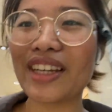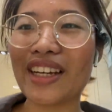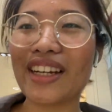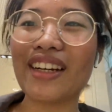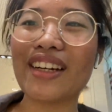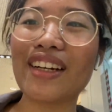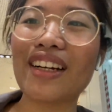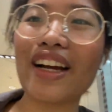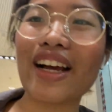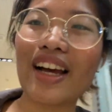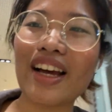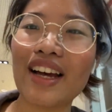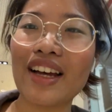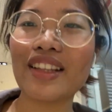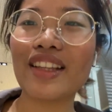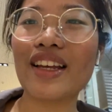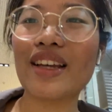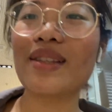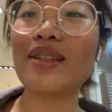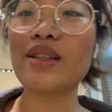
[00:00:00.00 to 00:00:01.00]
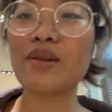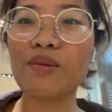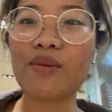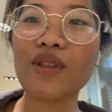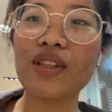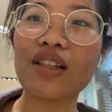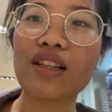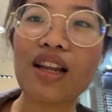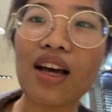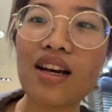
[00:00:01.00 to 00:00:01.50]
here at SM
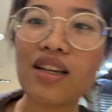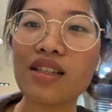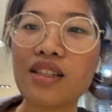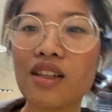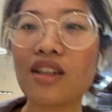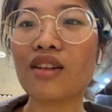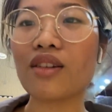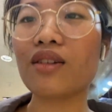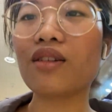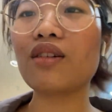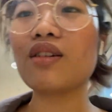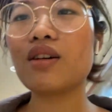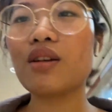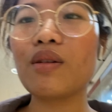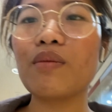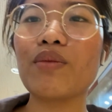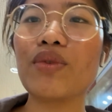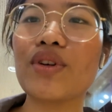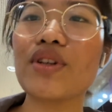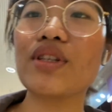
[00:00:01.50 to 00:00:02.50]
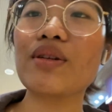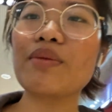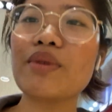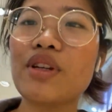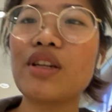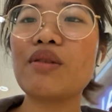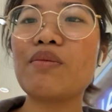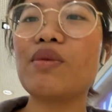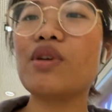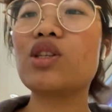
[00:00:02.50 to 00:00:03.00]
San Lazaro because I'm
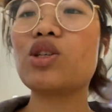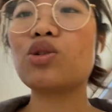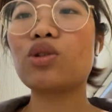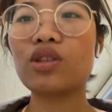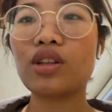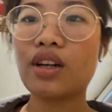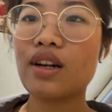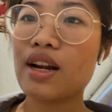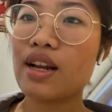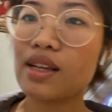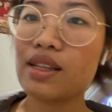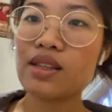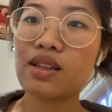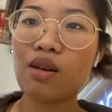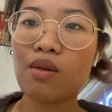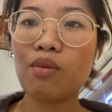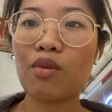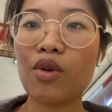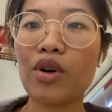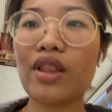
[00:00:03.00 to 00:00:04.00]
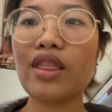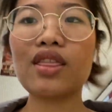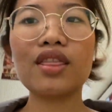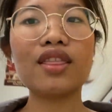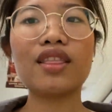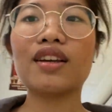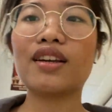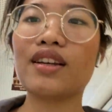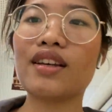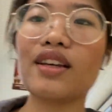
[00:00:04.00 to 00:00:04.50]
gonna be tutoring someone.
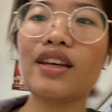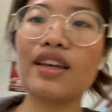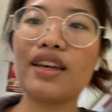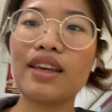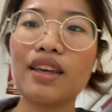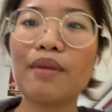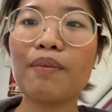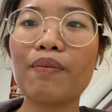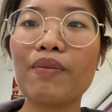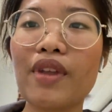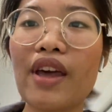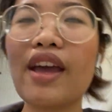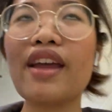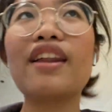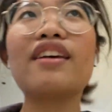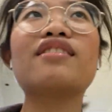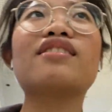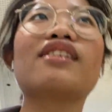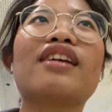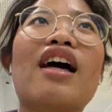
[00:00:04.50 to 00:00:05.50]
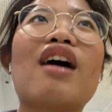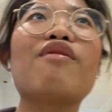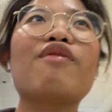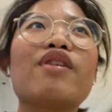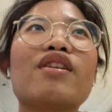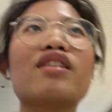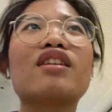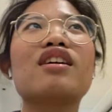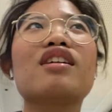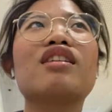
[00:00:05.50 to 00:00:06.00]
Yep, and I still
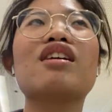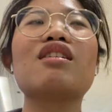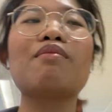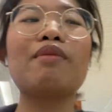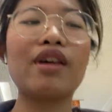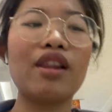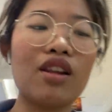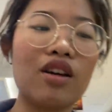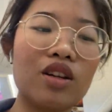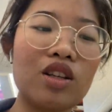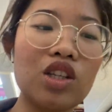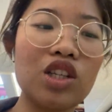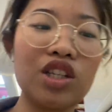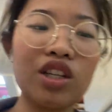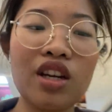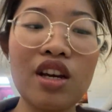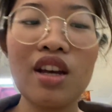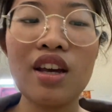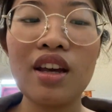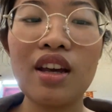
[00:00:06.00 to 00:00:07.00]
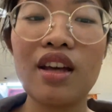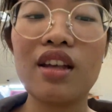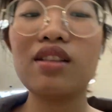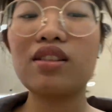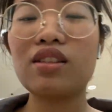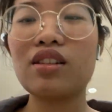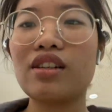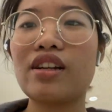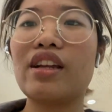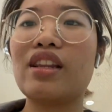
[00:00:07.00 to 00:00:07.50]
haven't eaten my lunch. It's
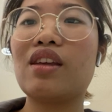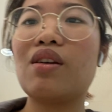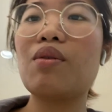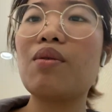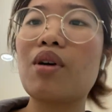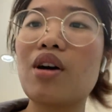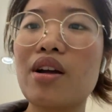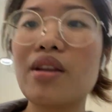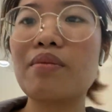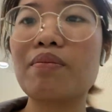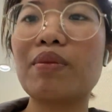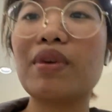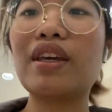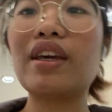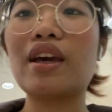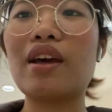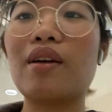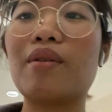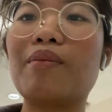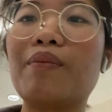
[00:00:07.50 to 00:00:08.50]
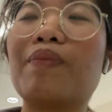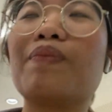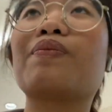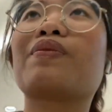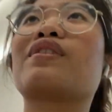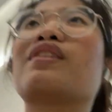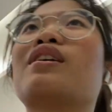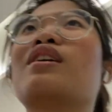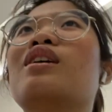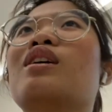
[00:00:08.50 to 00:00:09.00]
already 1 p.m.
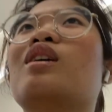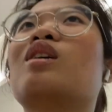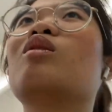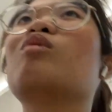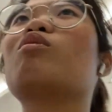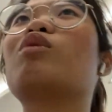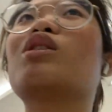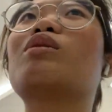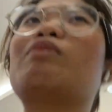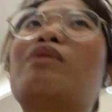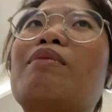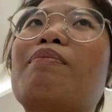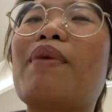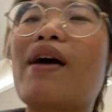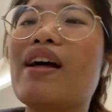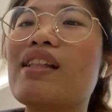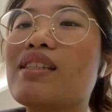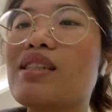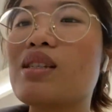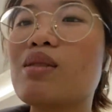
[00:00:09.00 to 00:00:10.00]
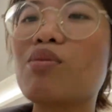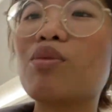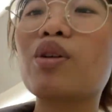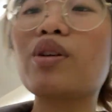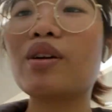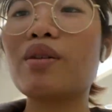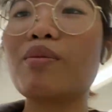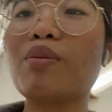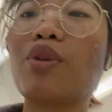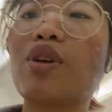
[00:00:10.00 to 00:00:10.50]
But my pants is
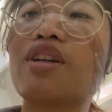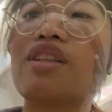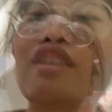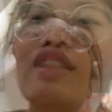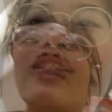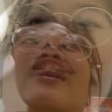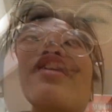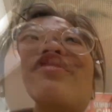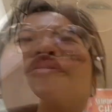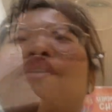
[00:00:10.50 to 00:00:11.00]
more important. I